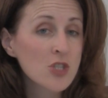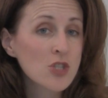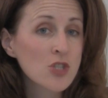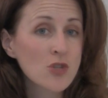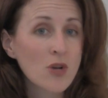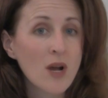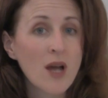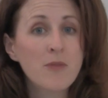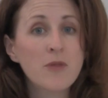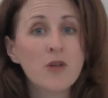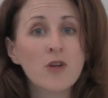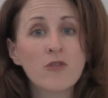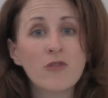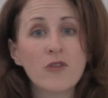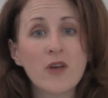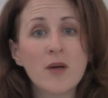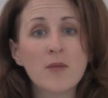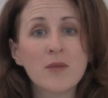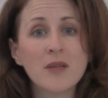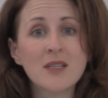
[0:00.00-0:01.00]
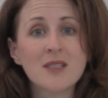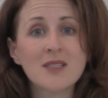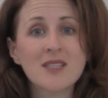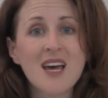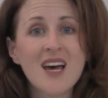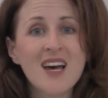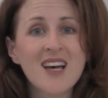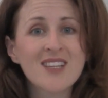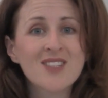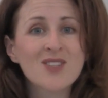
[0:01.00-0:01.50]
describe their families
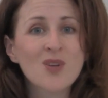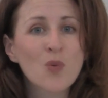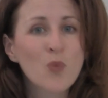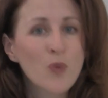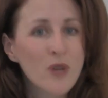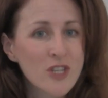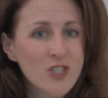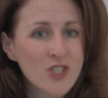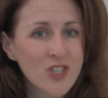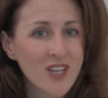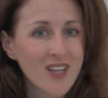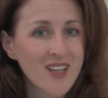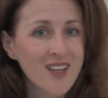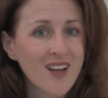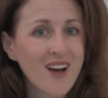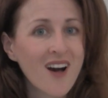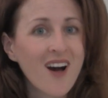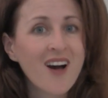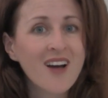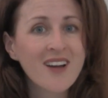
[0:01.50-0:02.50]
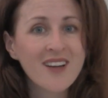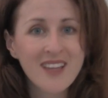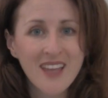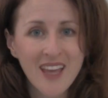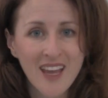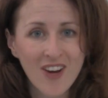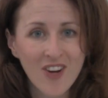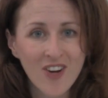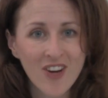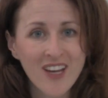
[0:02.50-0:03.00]
as rigid,
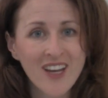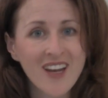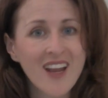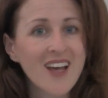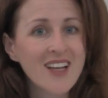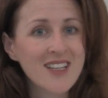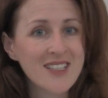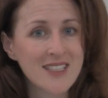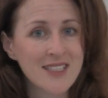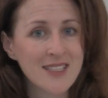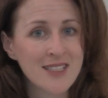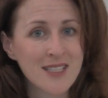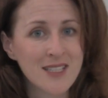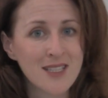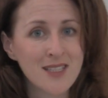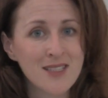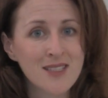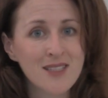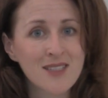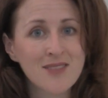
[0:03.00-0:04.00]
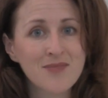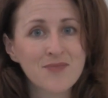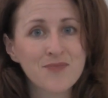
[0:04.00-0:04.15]
uncaring, and distant.